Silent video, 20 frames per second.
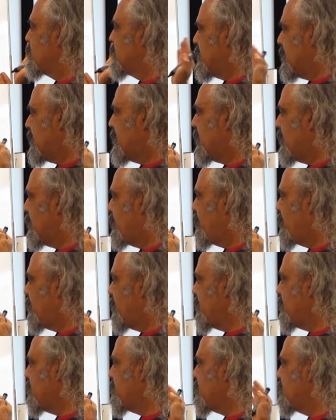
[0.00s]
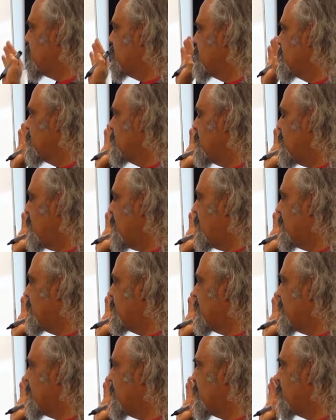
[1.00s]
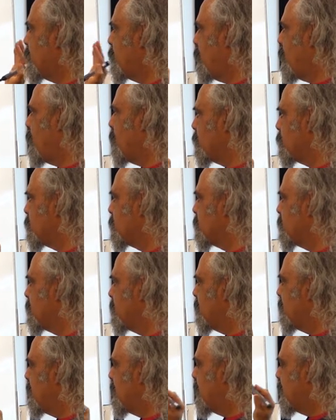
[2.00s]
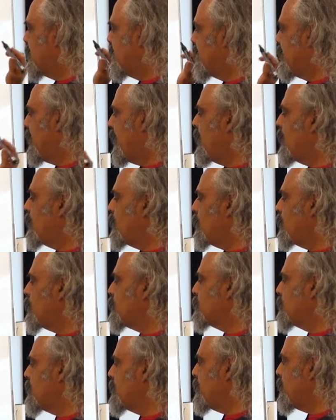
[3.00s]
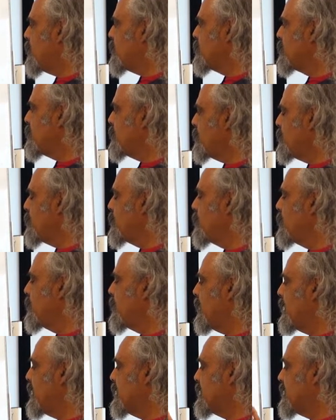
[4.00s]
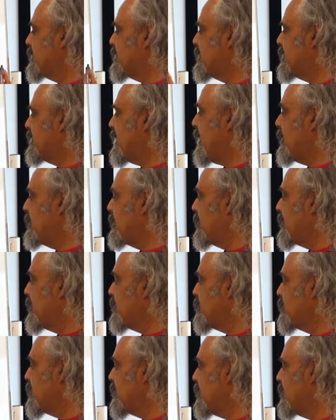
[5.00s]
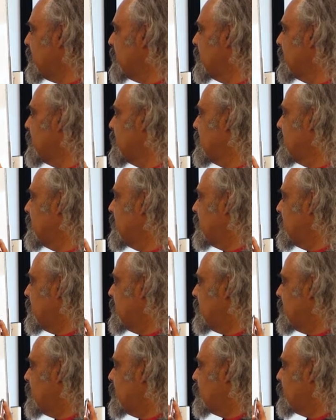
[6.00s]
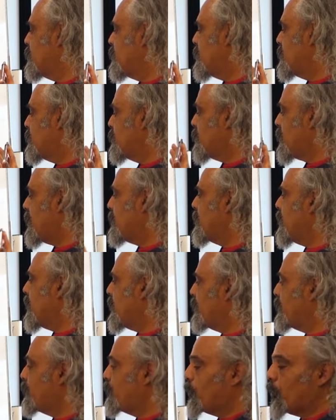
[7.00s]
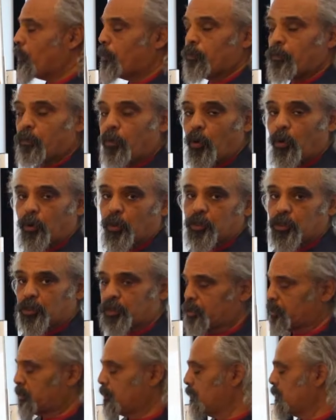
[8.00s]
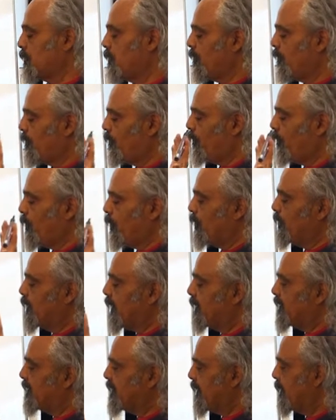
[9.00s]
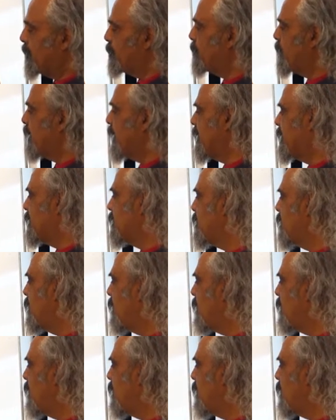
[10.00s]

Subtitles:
Circle first and then a cross. Now what we want to do is establishing some kind of proportions for that template.